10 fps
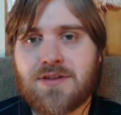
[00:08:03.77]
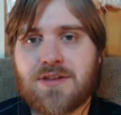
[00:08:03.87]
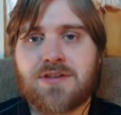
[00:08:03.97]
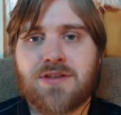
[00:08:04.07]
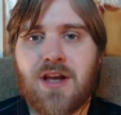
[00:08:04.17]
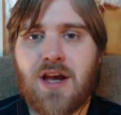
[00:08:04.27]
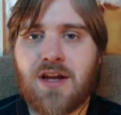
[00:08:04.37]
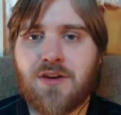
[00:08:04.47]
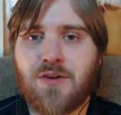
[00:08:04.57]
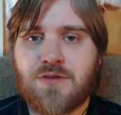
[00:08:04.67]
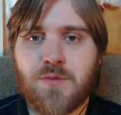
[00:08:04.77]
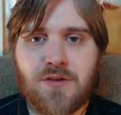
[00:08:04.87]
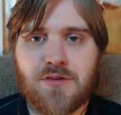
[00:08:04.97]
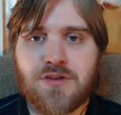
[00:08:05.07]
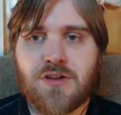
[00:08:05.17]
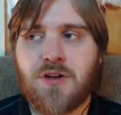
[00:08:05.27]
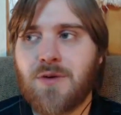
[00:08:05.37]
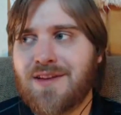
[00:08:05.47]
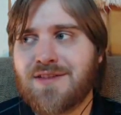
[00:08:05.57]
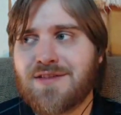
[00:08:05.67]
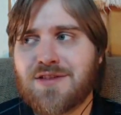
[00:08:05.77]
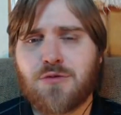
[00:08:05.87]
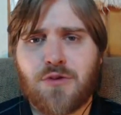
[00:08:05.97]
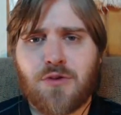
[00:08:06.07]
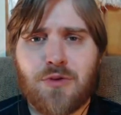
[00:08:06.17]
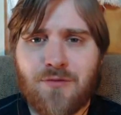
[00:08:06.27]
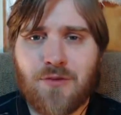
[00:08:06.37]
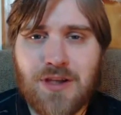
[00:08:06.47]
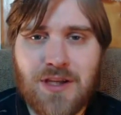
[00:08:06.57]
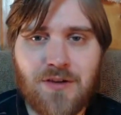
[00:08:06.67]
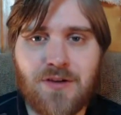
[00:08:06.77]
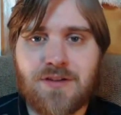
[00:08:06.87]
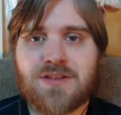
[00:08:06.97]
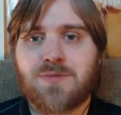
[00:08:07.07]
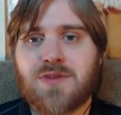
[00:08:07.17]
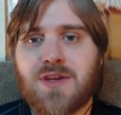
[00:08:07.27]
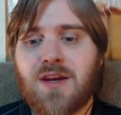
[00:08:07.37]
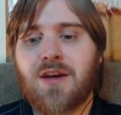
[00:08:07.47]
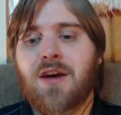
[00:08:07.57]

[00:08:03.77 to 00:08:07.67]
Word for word: It's a new superhero show, at least 2 or 3 every year, it seems like.